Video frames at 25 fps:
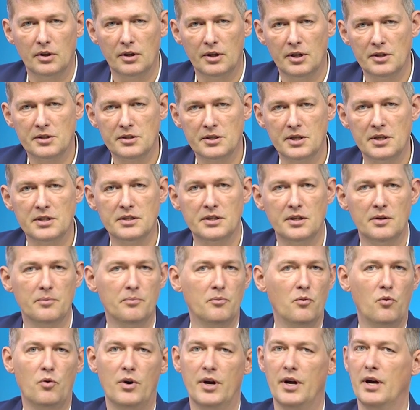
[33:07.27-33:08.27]
the
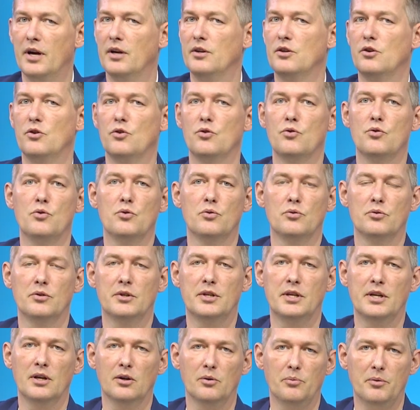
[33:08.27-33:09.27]
system where you
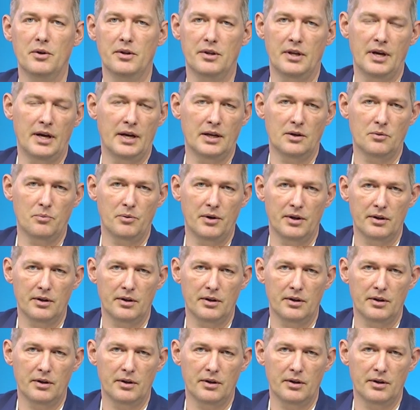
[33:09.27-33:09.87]
deal with that,